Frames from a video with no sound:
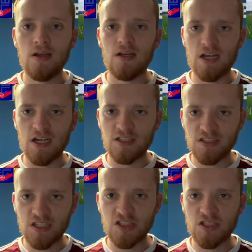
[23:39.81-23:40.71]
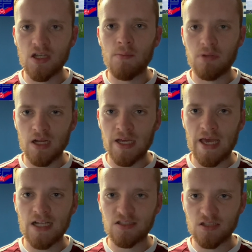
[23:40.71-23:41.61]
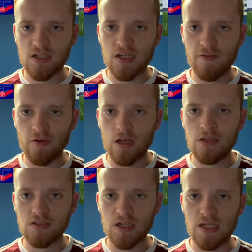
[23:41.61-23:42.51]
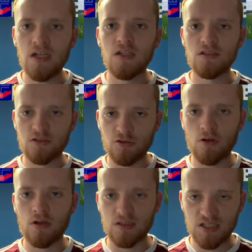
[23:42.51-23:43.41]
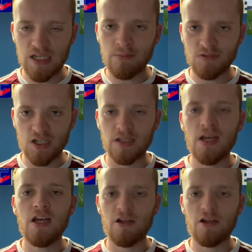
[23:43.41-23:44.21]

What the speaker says: they did play a significantly stronger team than